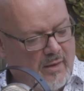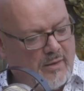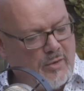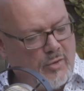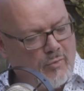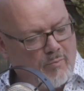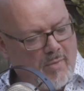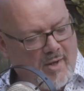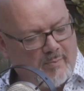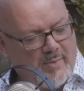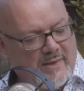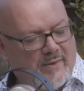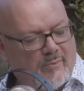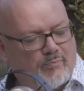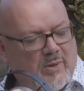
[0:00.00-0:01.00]
You might be
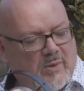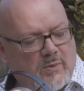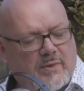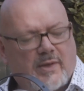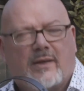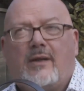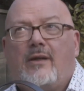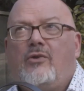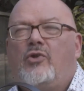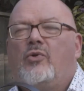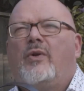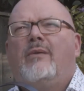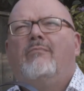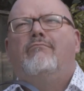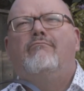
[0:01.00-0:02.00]
the builder,
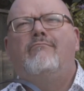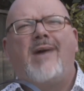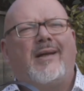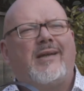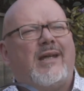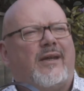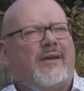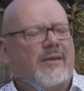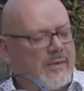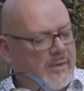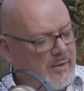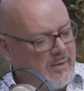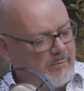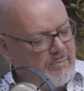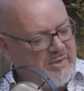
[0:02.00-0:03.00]
enjoying money,
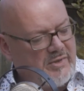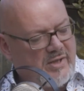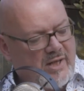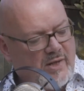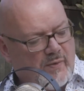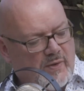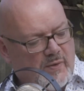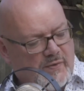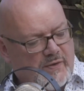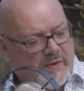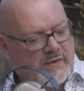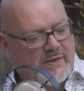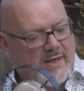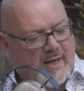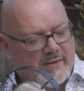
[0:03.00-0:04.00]
material
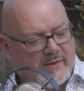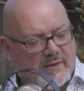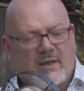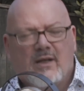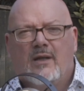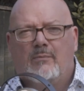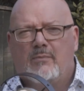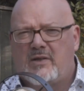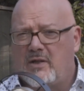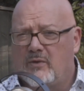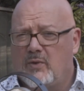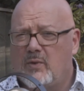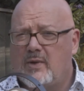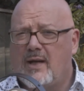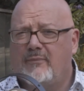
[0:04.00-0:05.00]
success,
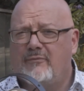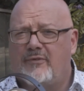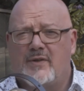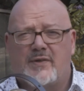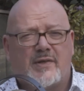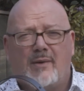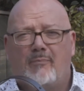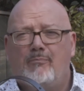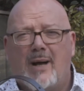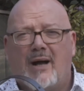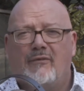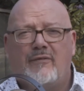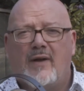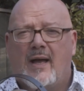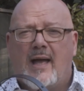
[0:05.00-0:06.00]
material comforts and
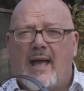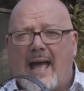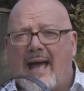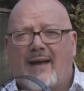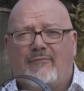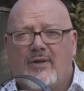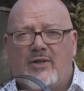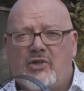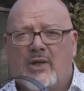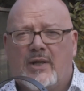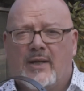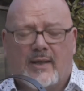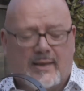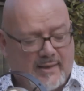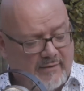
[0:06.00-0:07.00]
above average
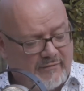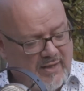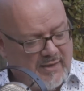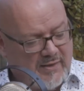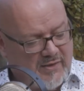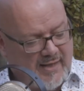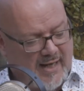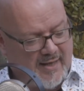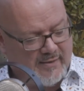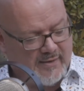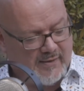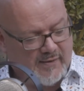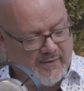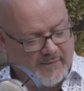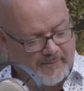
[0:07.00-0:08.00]
living
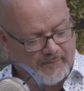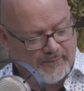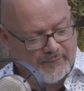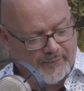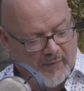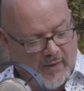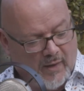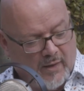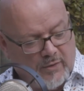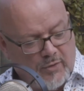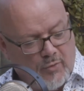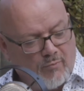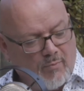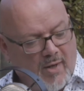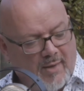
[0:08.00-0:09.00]
standards.
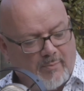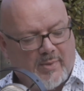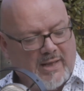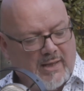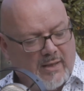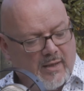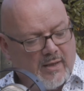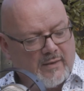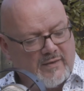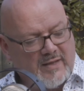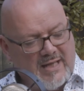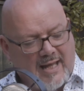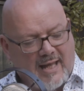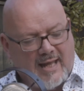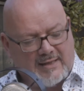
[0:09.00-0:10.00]
You might be
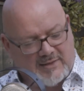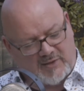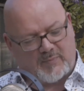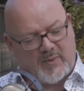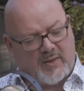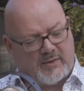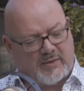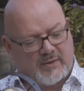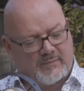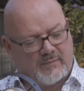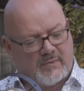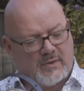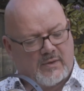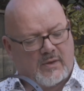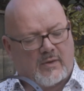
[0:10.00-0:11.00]
the expert,
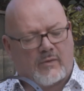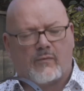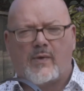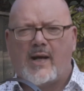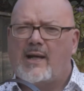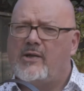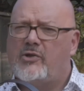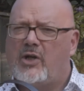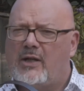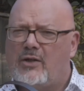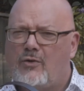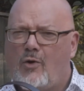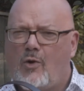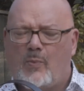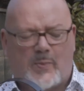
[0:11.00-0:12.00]
relishing
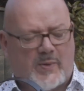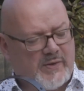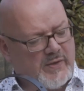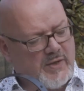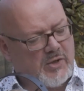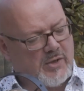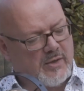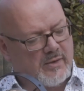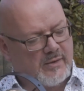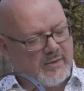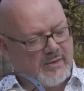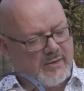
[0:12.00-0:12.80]
your position